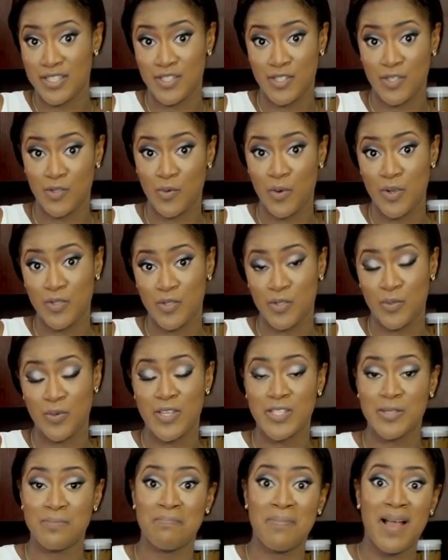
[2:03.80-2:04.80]
this is going to do
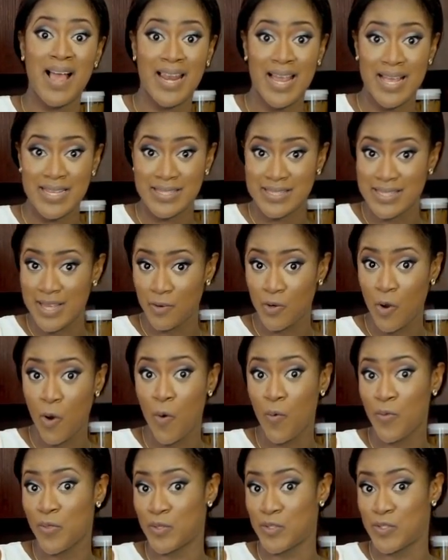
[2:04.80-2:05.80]
is balance out
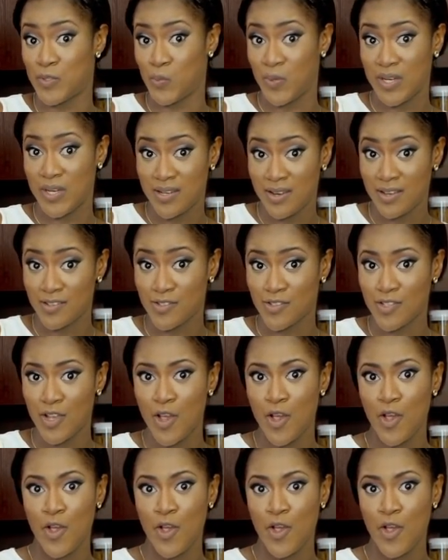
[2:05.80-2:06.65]
all the sweetness.